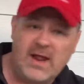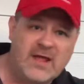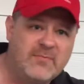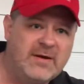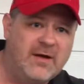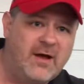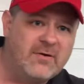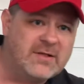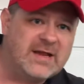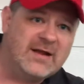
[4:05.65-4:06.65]
As my
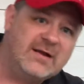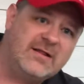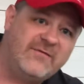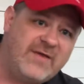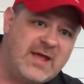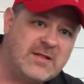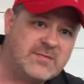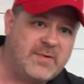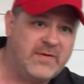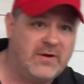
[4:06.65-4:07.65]
daughter is getting licked in the
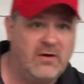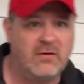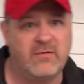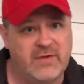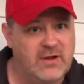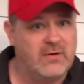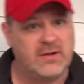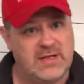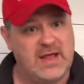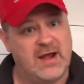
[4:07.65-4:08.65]
face by the dog over here
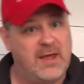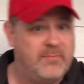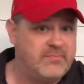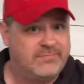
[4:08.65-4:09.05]
because he got up.